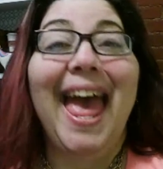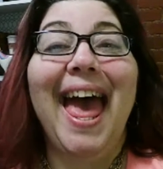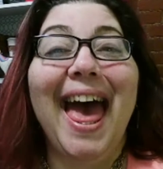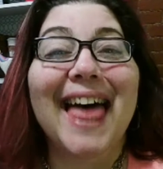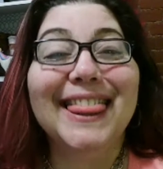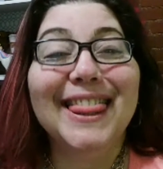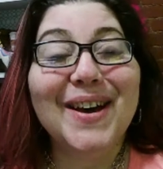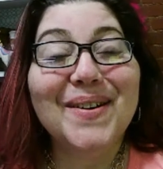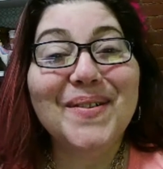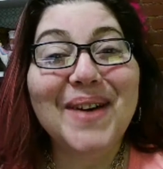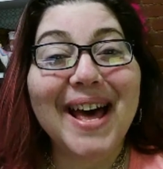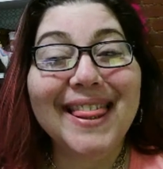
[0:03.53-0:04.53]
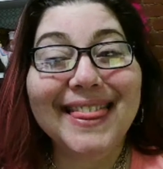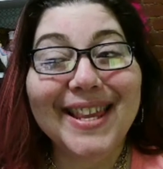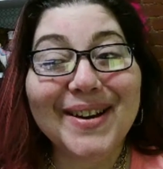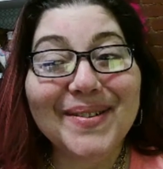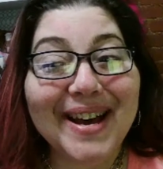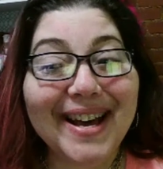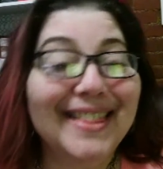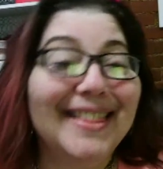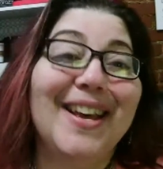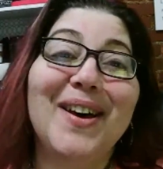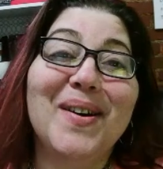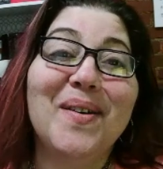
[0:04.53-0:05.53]
Hello, hello,
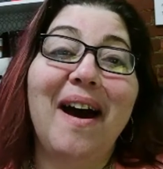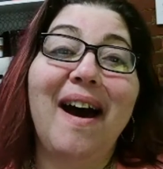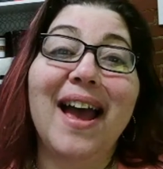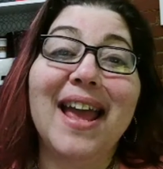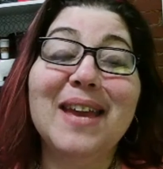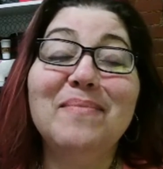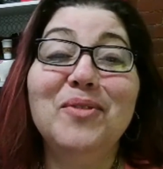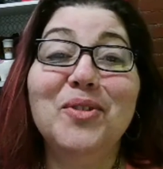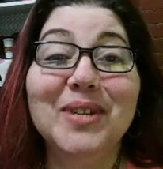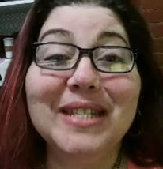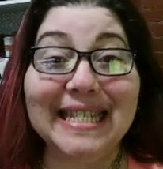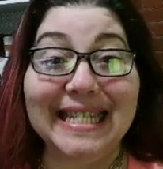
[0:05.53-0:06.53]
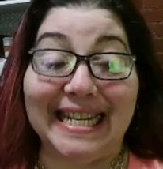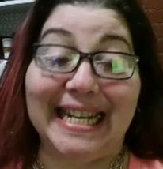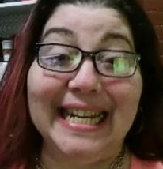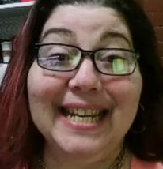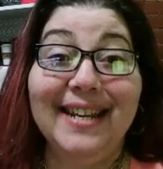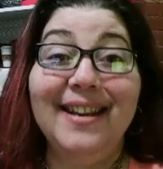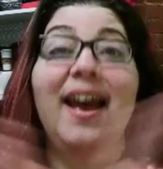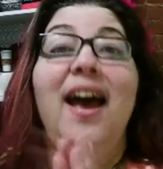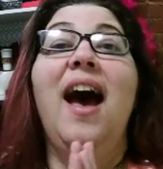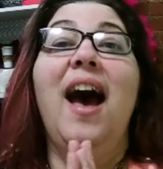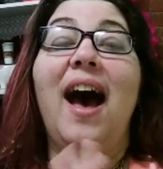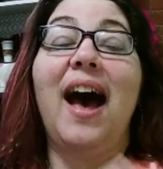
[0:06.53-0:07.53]
hello. I am Christine.
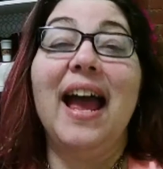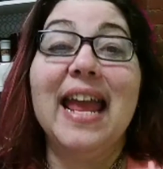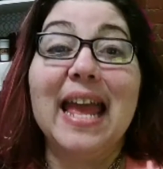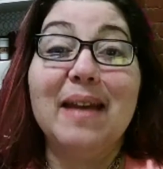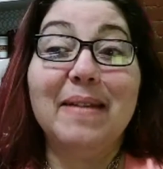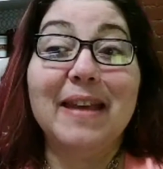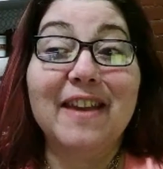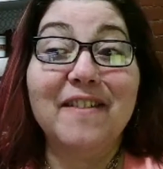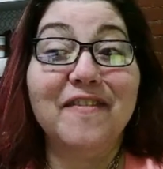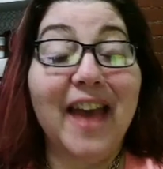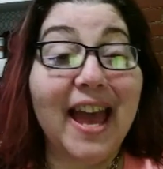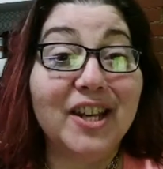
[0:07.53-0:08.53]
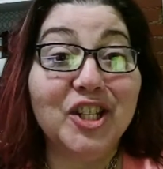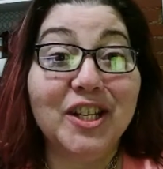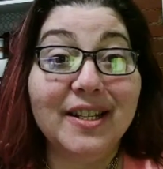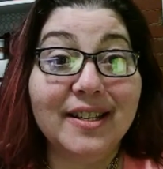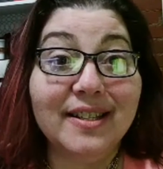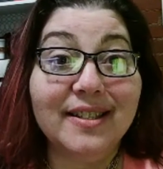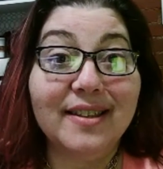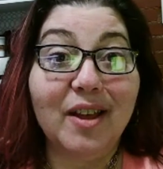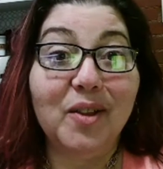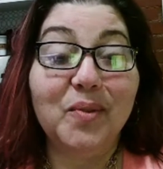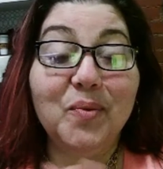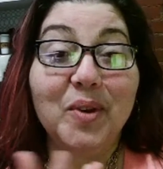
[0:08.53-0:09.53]
I am a fashion
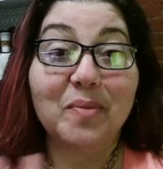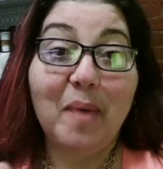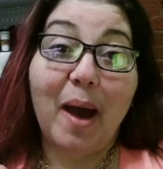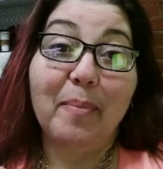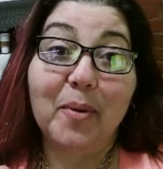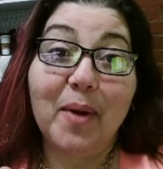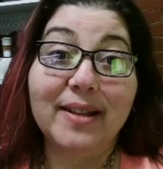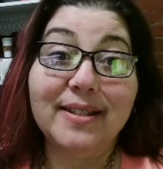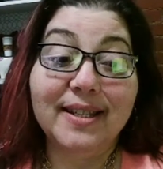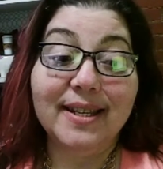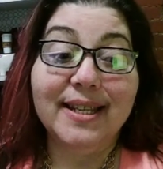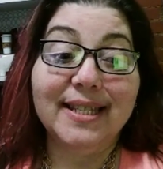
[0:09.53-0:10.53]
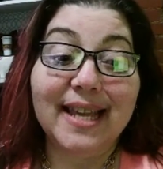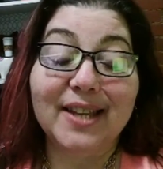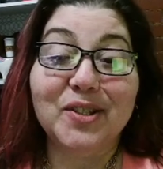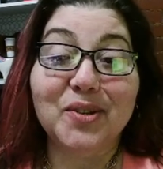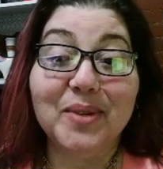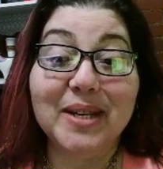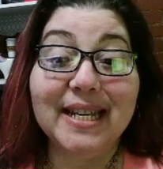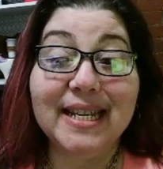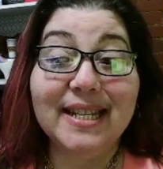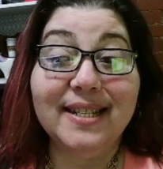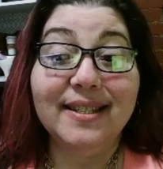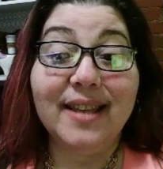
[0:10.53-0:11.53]
consultant with Paparazzi
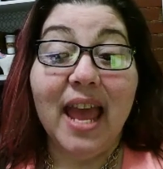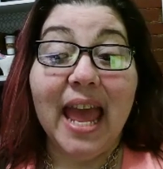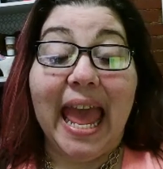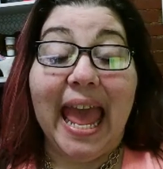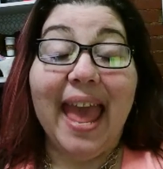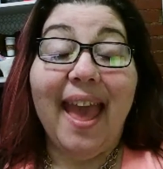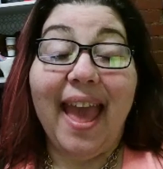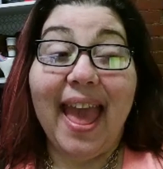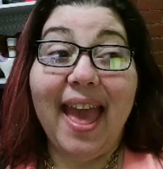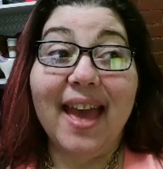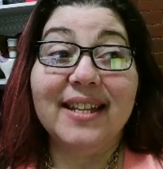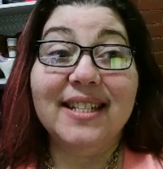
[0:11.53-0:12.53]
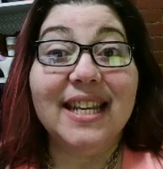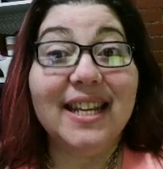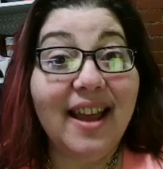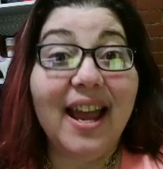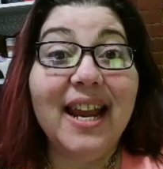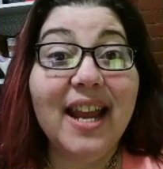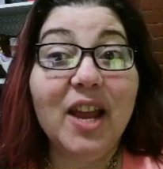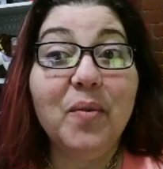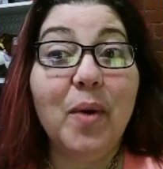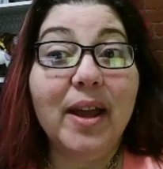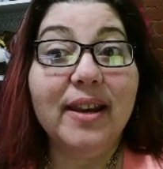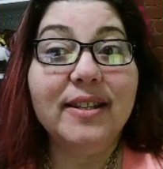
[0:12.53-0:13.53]
Accessories. And tonight I
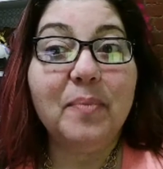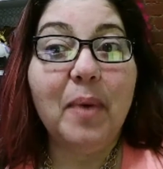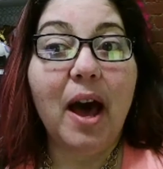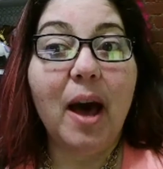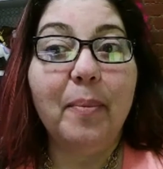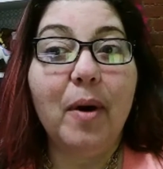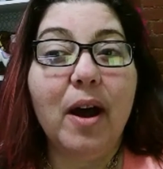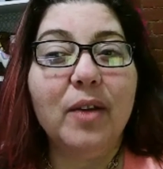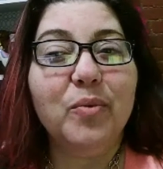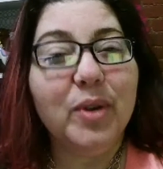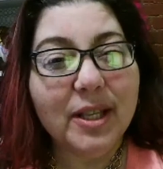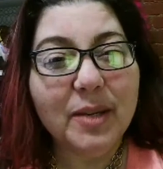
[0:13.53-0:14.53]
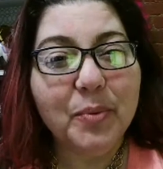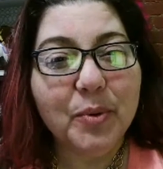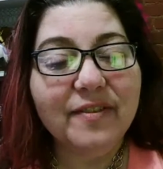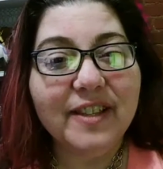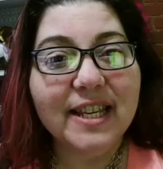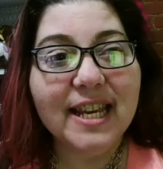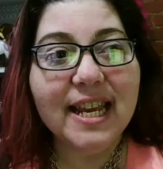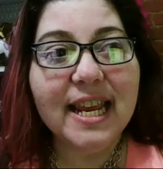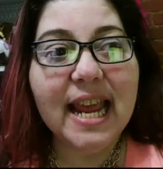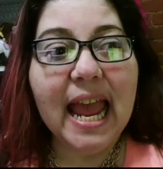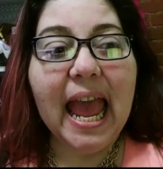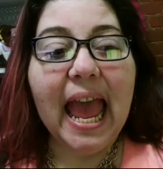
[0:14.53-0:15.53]
wanted to pop on really briefly
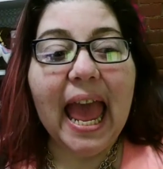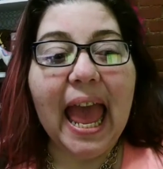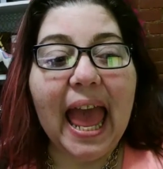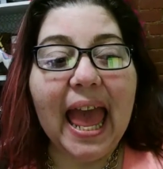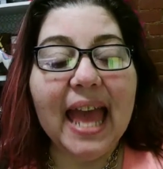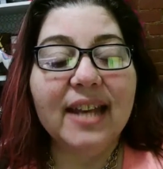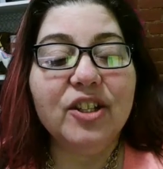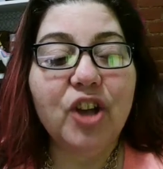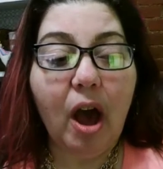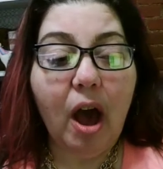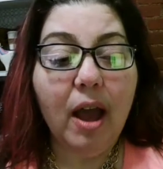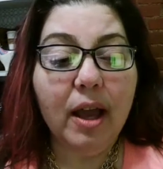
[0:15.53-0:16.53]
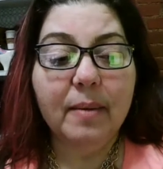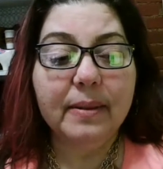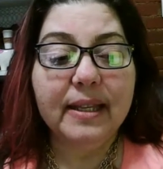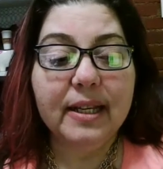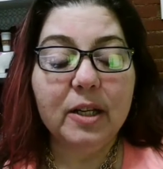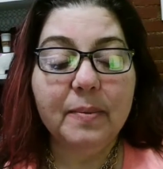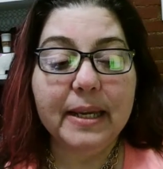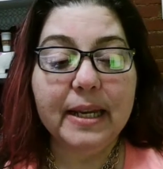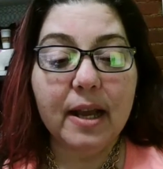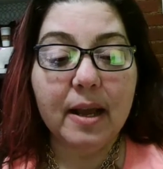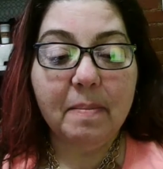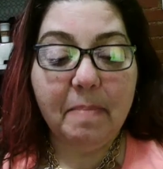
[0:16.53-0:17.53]
and talk a little bit
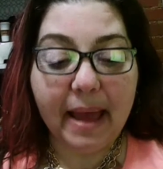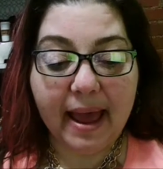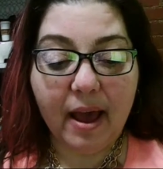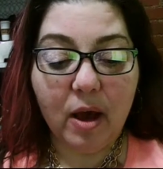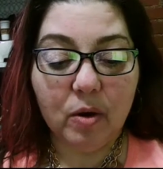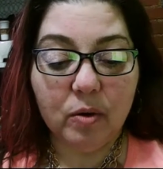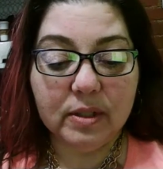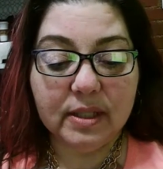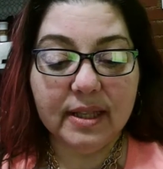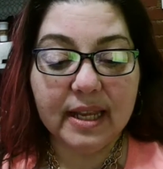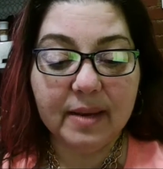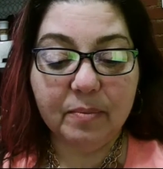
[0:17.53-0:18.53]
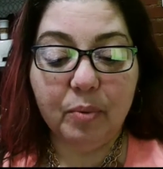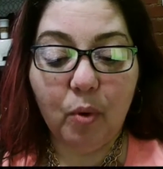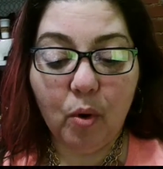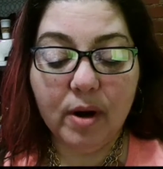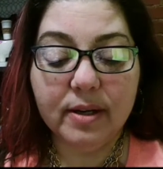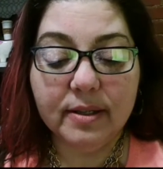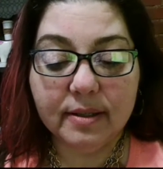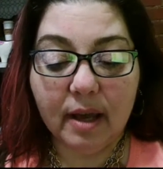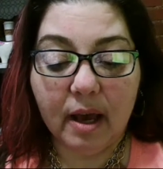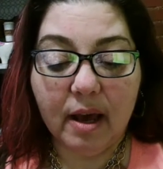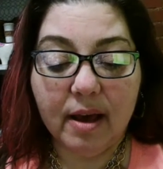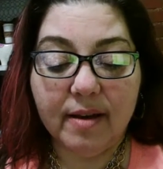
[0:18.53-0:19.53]
about the importance
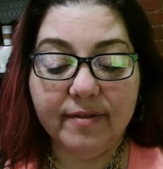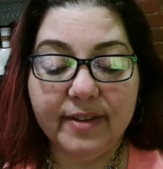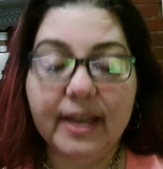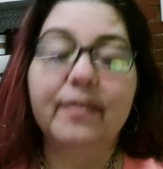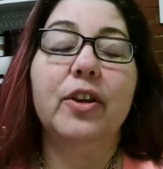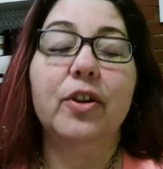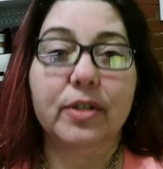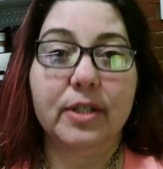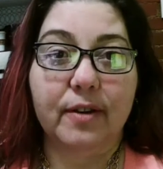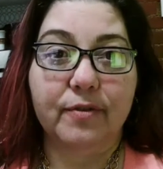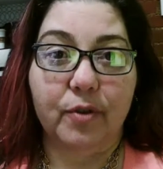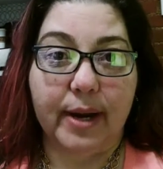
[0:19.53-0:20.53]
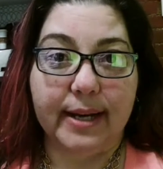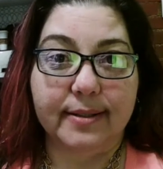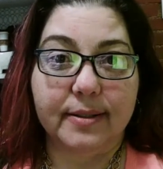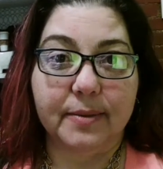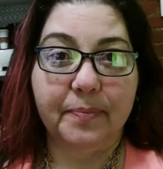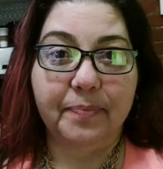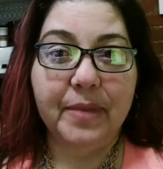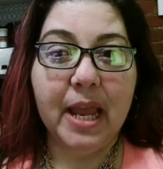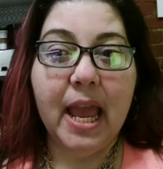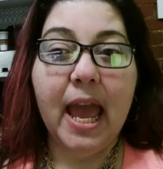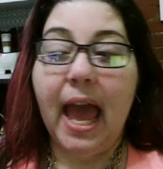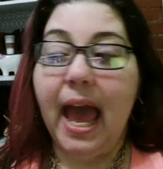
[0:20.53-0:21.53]
of giving yourself grace.
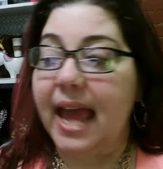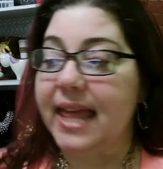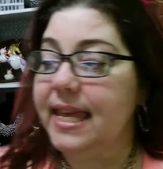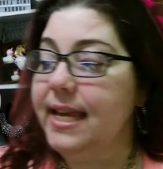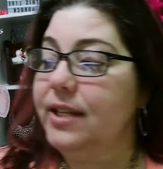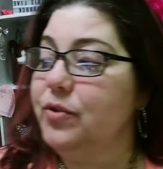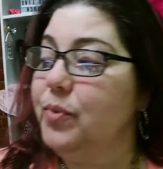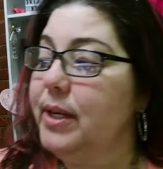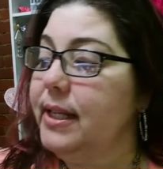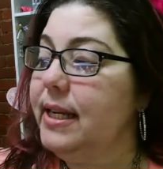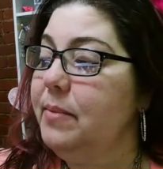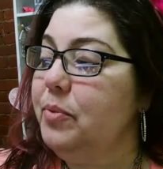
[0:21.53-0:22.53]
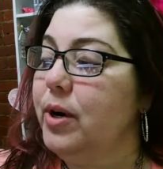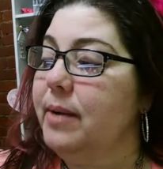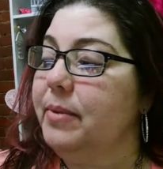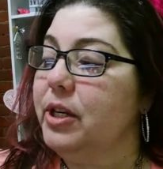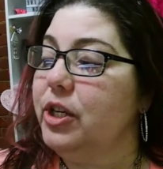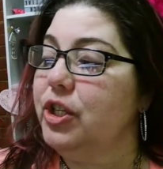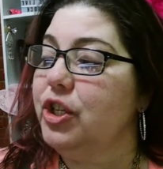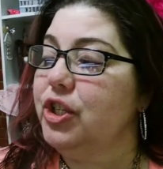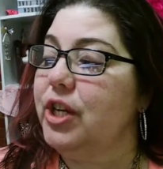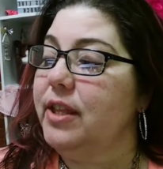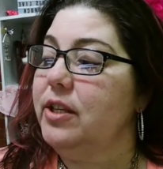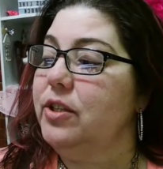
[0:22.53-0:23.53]
I think it's really important. I'm going to just
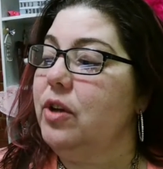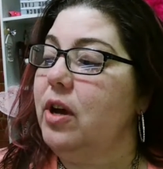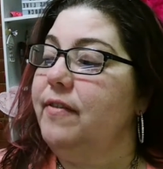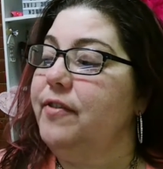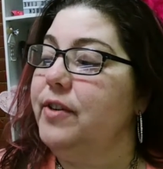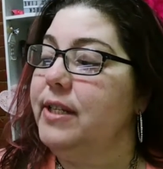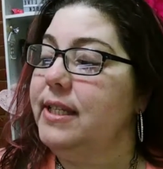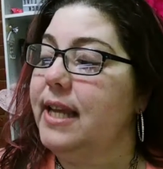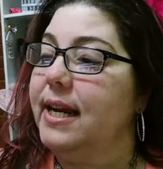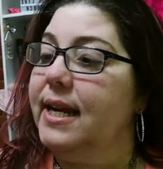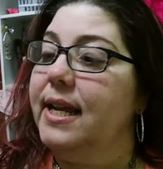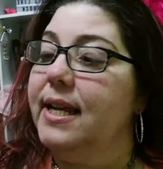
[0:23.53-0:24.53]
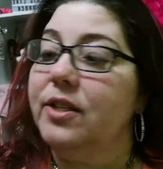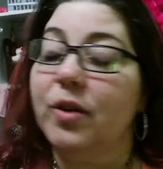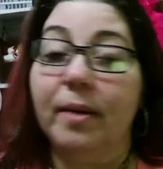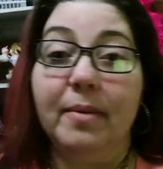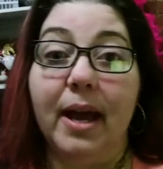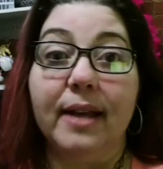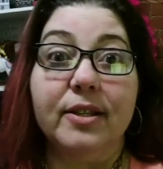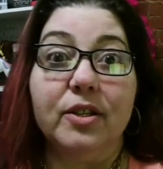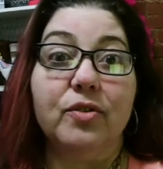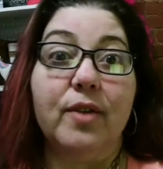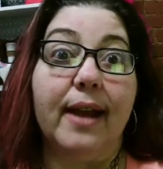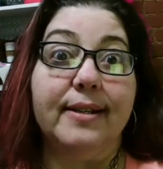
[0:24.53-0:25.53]
shut this off for a second so I'm not
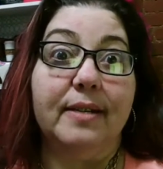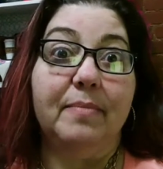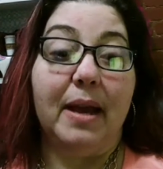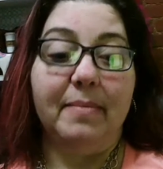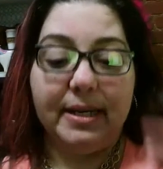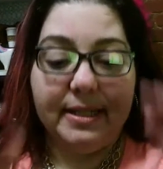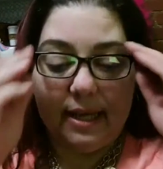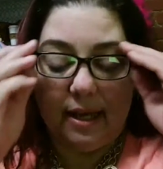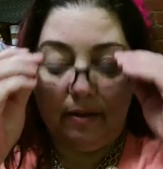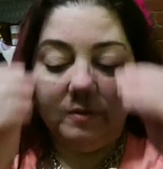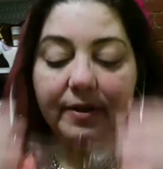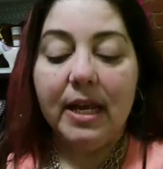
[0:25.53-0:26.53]
distracted by myself